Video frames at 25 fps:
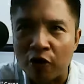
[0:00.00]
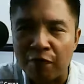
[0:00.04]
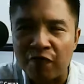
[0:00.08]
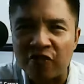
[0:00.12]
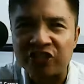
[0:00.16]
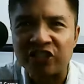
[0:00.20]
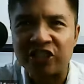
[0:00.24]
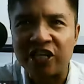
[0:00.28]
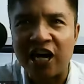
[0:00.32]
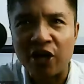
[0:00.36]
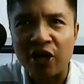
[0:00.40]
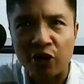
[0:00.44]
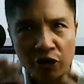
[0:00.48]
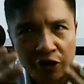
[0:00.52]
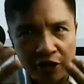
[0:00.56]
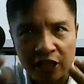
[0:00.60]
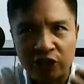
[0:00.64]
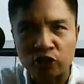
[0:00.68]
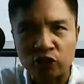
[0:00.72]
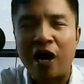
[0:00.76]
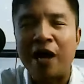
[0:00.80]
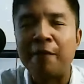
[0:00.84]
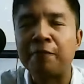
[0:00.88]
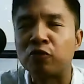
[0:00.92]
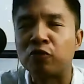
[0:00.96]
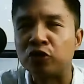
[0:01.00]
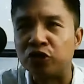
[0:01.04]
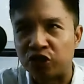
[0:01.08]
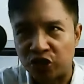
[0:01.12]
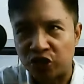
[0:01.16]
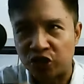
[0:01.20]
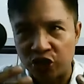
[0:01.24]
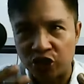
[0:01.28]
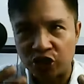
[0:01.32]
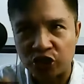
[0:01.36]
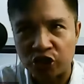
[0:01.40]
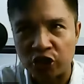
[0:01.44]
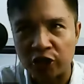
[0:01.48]
a facade on. That's why I'm
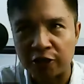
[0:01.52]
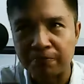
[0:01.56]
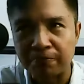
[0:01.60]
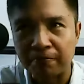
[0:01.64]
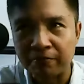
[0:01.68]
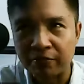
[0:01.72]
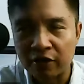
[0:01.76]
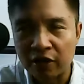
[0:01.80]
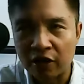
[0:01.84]
consistent